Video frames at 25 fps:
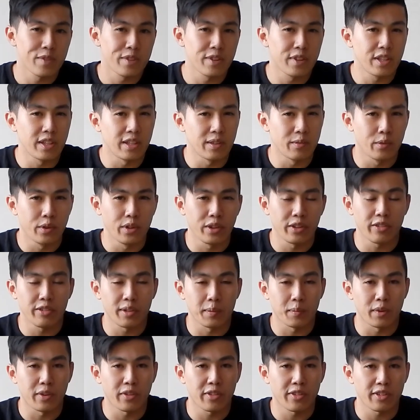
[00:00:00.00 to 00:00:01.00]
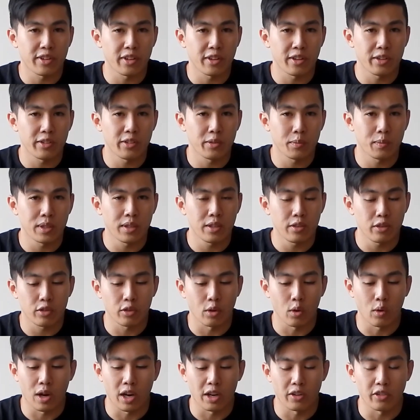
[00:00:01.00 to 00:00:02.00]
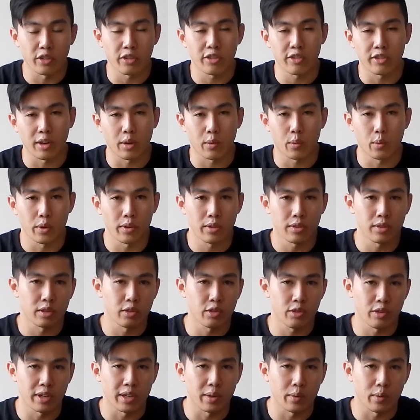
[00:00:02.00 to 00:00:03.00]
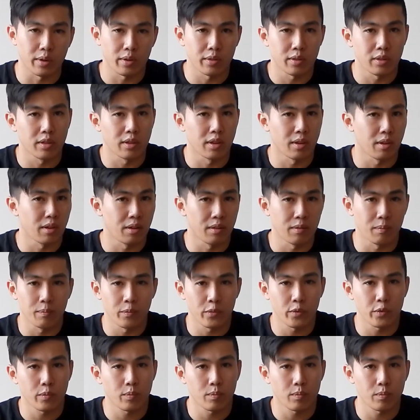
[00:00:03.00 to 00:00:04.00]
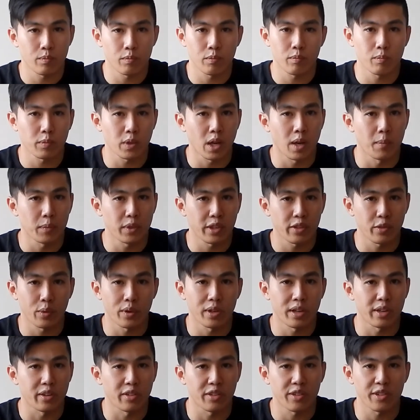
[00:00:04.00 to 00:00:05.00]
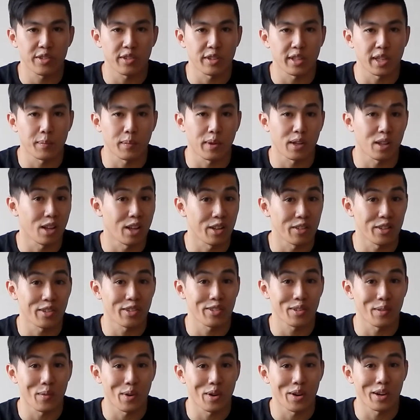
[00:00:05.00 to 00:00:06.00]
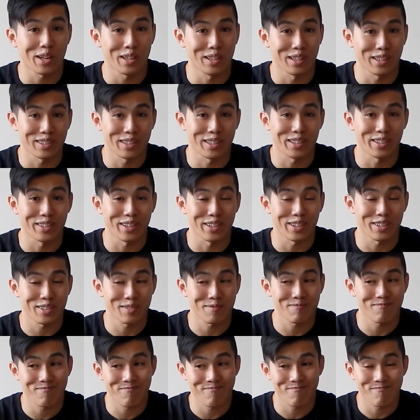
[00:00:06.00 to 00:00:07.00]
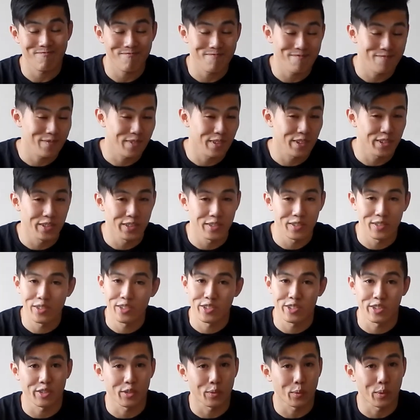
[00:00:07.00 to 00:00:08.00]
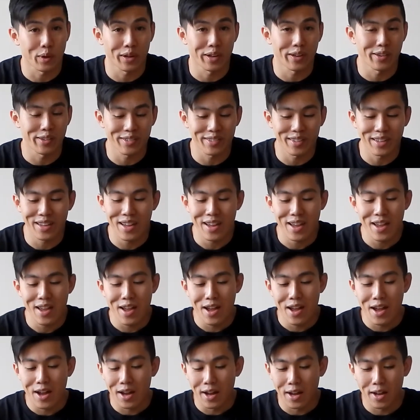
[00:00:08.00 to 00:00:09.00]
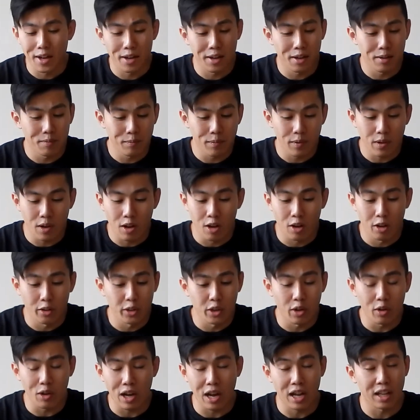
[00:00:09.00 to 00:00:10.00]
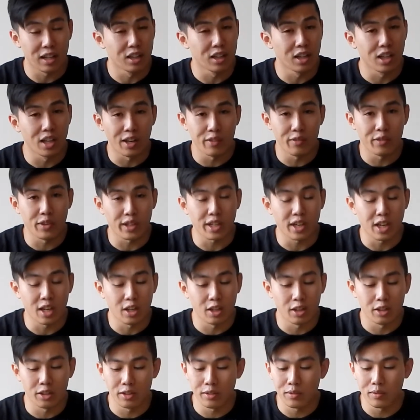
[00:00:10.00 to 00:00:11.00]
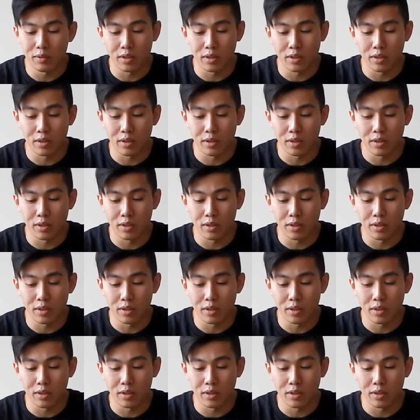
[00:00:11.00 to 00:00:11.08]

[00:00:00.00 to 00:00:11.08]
didn't really seem necessary to me. So I just stuck with the training one. The competition one is sitting in my closet somewhere collecting dust. It's just the way it is. All in all, I love the color.